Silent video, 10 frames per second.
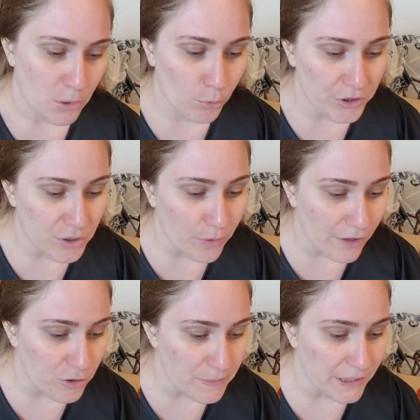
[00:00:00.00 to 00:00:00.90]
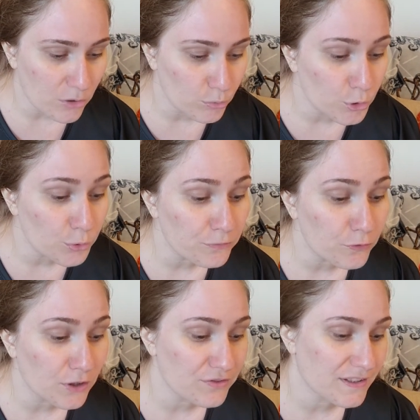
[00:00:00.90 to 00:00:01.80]
Would you rather be in a room
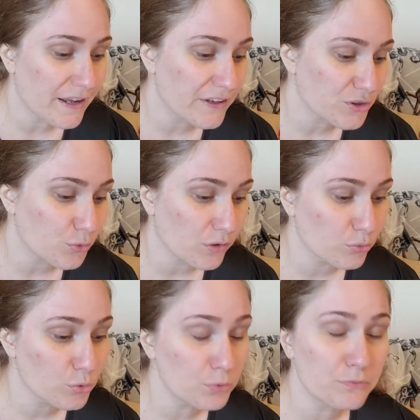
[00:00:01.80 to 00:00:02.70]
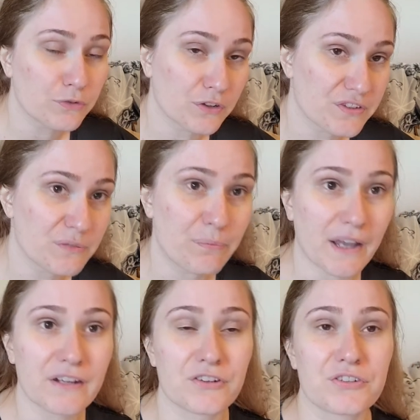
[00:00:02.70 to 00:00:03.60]
full of snakes or a room full of
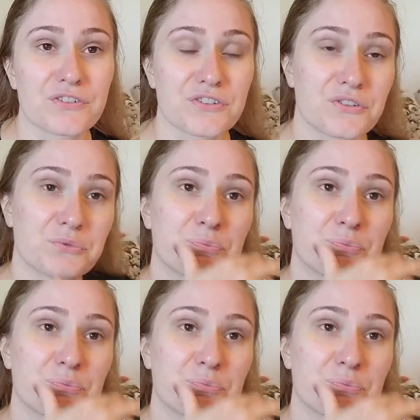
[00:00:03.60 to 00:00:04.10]
spiders?